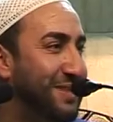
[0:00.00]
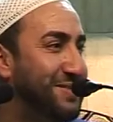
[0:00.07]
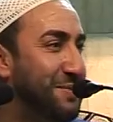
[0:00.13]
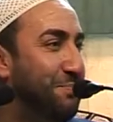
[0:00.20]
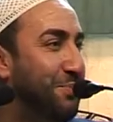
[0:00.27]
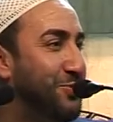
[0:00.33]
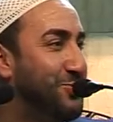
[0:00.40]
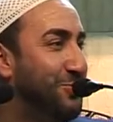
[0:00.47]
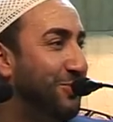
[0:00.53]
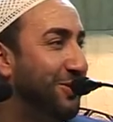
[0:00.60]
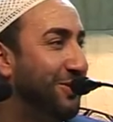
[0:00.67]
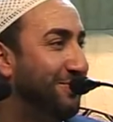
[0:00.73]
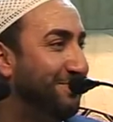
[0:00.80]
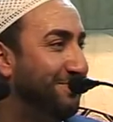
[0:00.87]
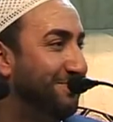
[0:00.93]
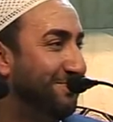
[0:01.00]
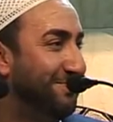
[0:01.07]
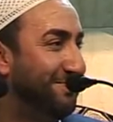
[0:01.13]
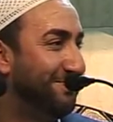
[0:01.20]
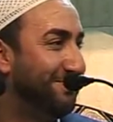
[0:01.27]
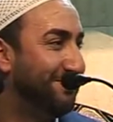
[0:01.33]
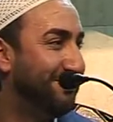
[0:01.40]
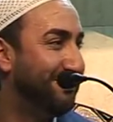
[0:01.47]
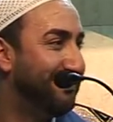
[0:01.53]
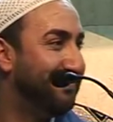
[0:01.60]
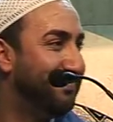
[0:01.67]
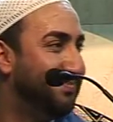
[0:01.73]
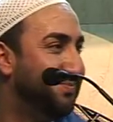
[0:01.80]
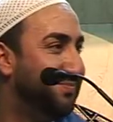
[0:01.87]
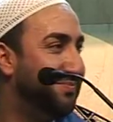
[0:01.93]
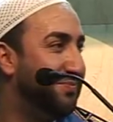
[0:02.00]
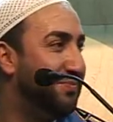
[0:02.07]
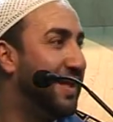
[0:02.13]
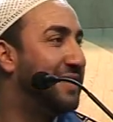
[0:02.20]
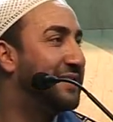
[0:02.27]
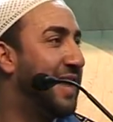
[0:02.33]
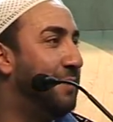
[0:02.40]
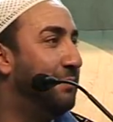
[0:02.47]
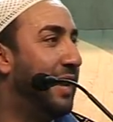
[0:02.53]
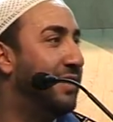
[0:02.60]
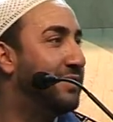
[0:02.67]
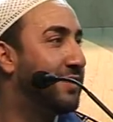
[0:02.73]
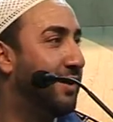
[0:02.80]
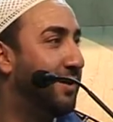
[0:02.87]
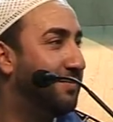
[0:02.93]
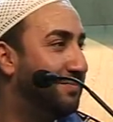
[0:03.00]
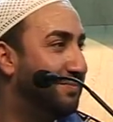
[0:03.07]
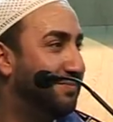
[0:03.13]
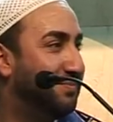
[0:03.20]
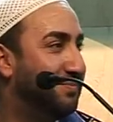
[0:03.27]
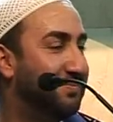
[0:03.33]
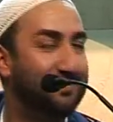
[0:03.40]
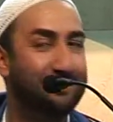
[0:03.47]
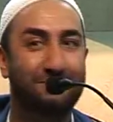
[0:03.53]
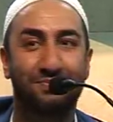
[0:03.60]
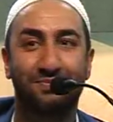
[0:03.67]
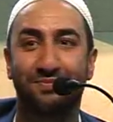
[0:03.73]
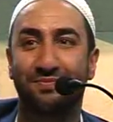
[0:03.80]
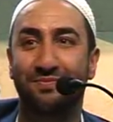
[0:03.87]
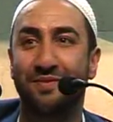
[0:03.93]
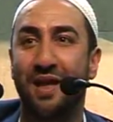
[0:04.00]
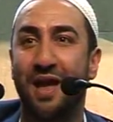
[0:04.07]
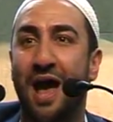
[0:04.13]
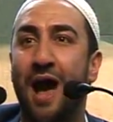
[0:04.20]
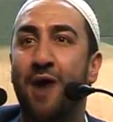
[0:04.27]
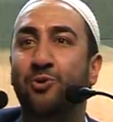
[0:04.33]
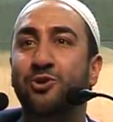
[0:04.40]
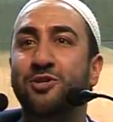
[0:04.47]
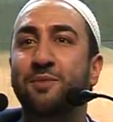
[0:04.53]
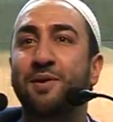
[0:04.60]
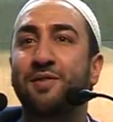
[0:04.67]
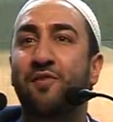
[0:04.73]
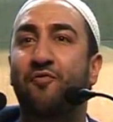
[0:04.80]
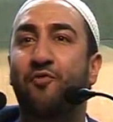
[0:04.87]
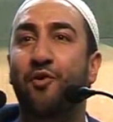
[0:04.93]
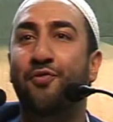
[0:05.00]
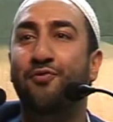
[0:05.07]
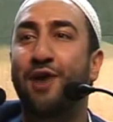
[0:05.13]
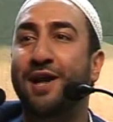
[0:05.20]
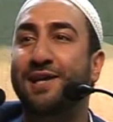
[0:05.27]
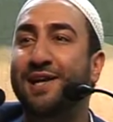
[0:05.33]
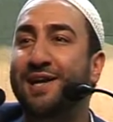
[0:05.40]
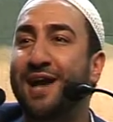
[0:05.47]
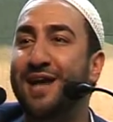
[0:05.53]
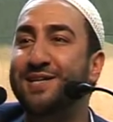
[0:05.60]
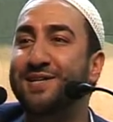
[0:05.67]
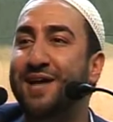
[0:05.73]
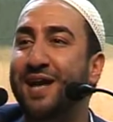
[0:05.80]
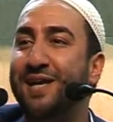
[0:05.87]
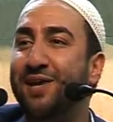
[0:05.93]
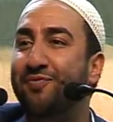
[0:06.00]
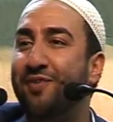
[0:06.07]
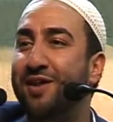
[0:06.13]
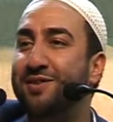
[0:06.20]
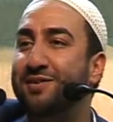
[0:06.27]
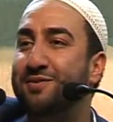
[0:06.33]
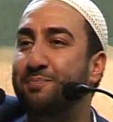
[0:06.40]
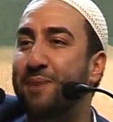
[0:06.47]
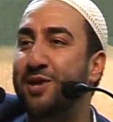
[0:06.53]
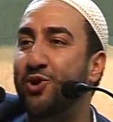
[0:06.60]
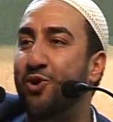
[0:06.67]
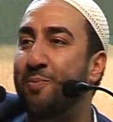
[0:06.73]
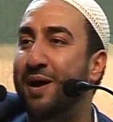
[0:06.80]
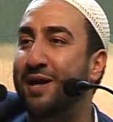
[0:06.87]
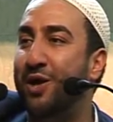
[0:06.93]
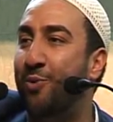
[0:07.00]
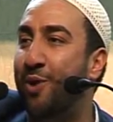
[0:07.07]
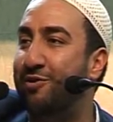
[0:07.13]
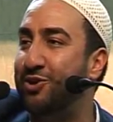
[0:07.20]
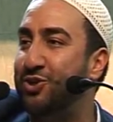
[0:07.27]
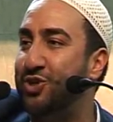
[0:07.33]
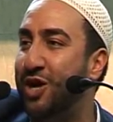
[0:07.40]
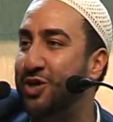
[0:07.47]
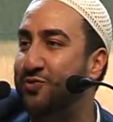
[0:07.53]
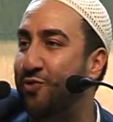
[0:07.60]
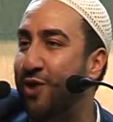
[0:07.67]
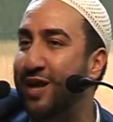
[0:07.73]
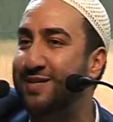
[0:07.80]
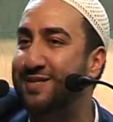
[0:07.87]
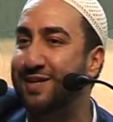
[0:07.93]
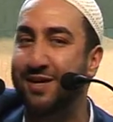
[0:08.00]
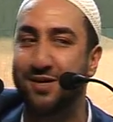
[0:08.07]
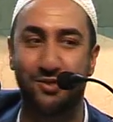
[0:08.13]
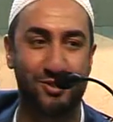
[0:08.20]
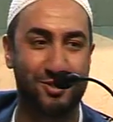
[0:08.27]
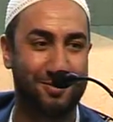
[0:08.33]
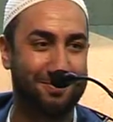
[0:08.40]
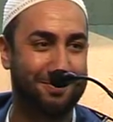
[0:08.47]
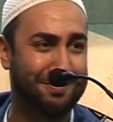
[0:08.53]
That's impossible. That came later. How could he be the 4th rightly guided Khalifa and Bani Umayyah were in charge for 8 years?